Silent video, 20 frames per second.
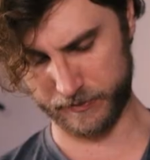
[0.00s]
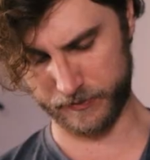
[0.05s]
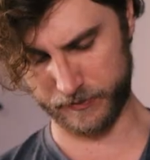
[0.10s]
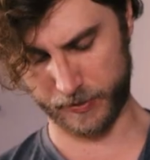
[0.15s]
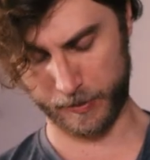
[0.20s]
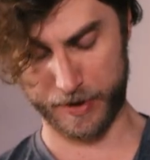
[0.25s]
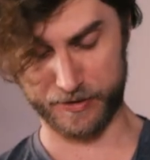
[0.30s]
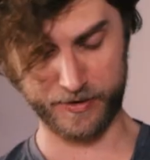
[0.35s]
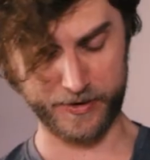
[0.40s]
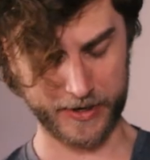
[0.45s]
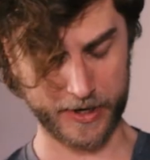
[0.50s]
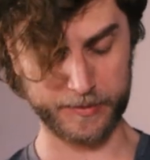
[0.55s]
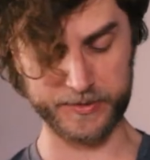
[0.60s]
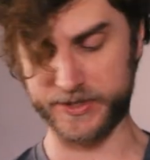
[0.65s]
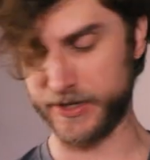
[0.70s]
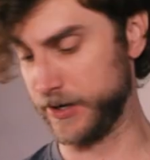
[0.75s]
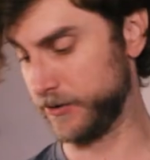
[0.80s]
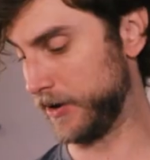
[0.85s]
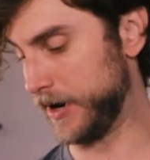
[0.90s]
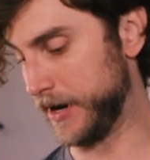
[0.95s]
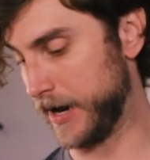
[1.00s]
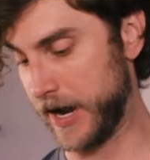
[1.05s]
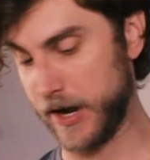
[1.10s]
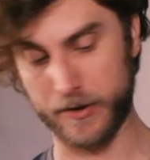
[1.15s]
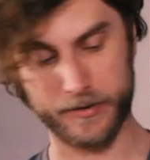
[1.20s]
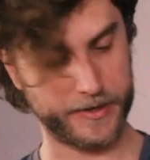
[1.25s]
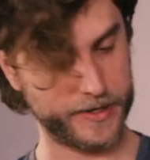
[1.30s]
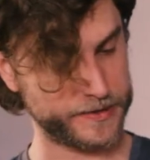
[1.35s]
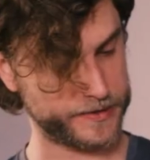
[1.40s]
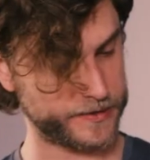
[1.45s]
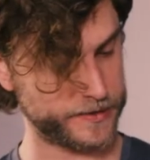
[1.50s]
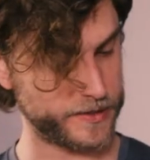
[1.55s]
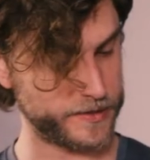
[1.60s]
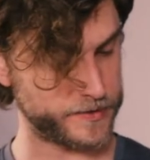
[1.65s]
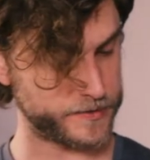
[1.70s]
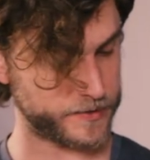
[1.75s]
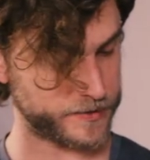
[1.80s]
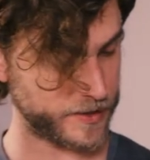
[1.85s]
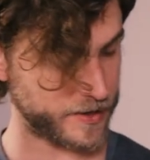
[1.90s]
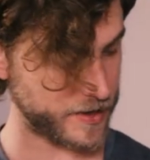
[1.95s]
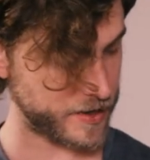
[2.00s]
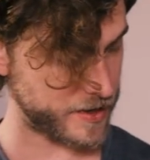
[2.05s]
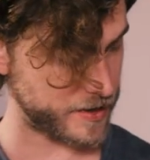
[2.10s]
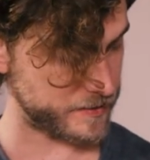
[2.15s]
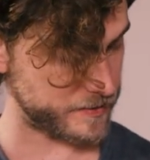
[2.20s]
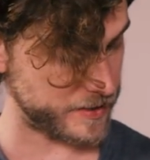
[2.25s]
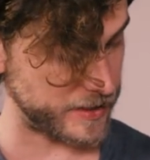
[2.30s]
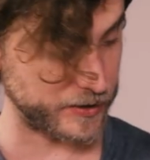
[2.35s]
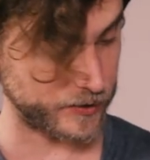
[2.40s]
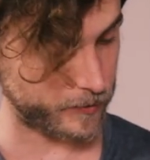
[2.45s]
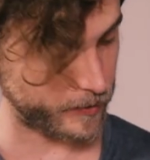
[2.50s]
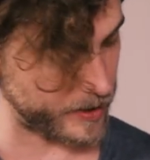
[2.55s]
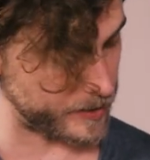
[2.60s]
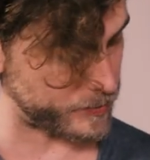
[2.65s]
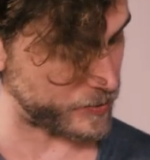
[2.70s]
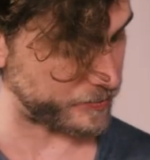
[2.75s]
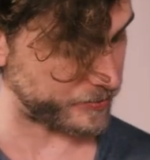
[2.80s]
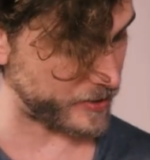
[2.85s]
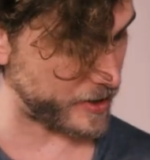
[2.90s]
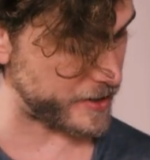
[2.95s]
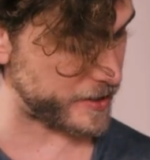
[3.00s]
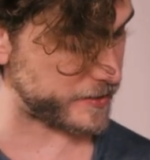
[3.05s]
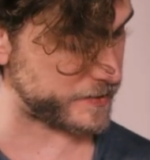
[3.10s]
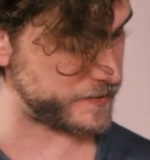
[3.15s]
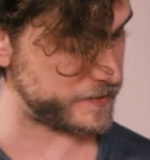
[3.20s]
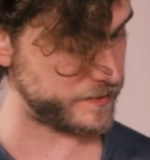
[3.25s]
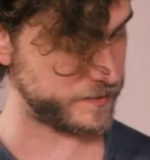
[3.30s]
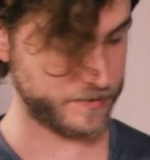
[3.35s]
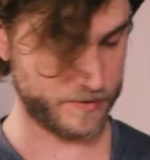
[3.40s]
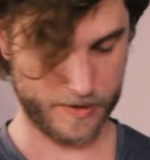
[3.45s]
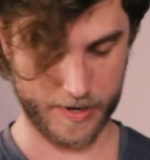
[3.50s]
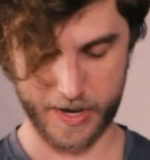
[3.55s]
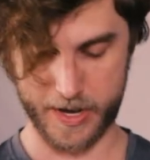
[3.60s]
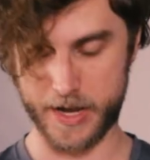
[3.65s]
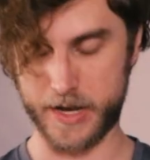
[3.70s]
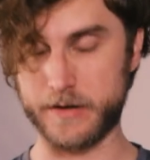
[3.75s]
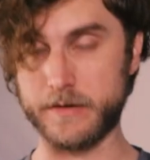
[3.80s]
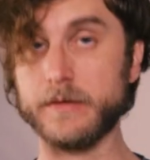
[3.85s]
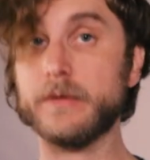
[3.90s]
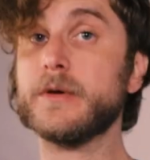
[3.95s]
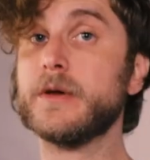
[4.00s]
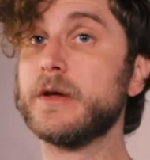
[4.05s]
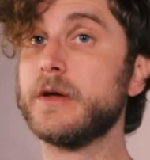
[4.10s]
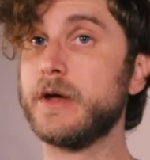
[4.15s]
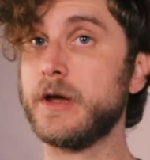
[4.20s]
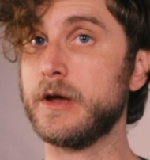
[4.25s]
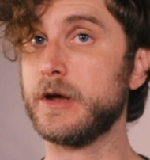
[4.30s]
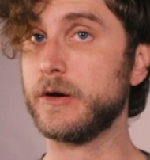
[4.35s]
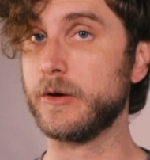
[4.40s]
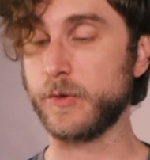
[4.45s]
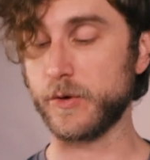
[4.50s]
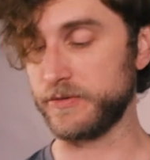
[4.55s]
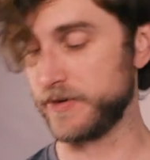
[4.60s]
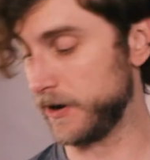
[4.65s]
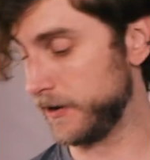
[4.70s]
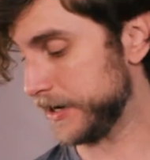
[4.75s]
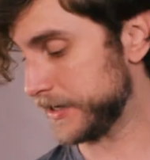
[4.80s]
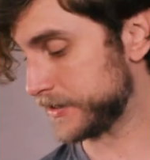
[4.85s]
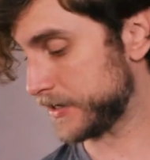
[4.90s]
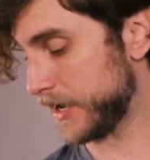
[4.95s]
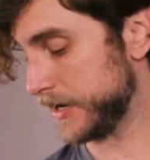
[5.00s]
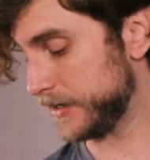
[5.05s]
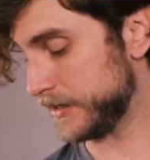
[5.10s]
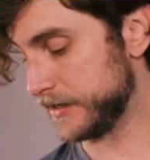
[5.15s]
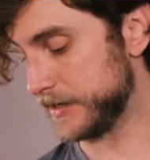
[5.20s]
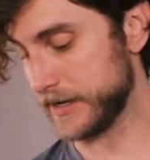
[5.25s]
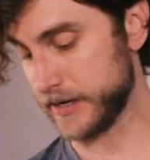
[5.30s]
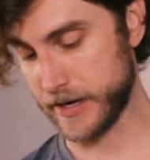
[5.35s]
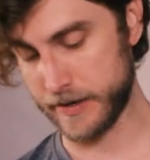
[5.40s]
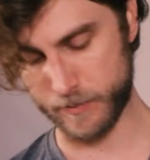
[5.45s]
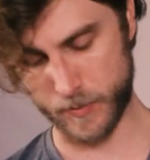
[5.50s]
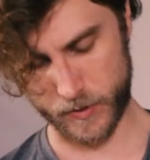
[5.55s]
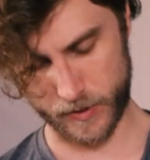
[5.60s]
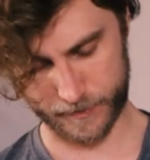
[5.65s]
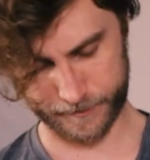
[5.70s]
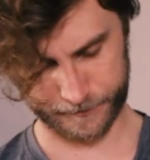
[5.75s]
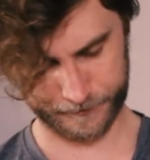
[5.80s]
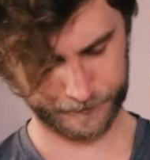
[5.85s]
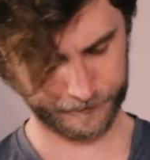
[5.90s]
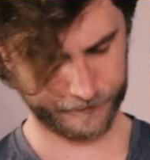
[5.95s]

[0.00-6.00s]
From everything I'm seeing right now, this is an incredible product, and we're very excited to dig in more.